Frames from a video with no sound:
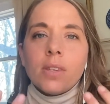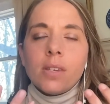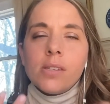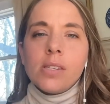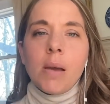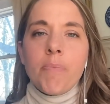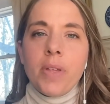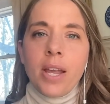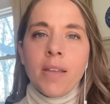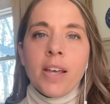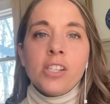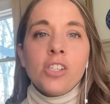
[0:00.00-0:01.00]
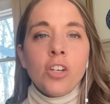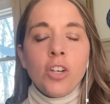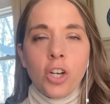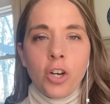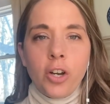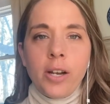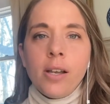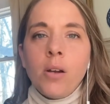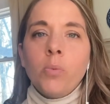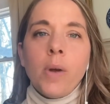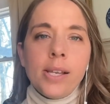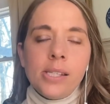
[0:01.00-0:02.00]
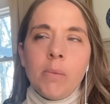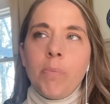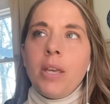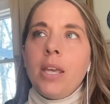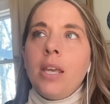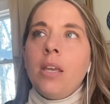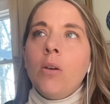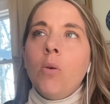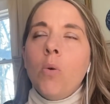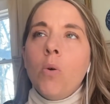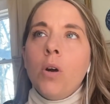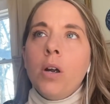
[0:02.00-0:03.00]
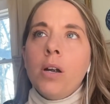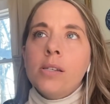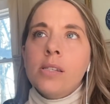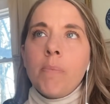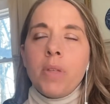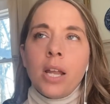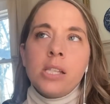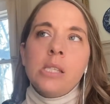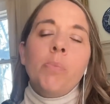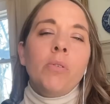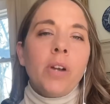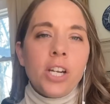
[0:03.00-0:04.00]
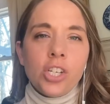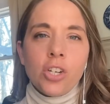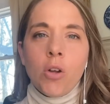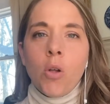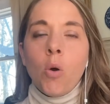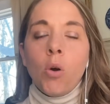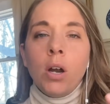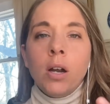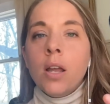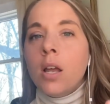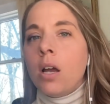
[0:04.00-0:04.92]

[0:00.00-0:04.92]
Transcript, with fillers: something that's good, a recipe or something inspirational or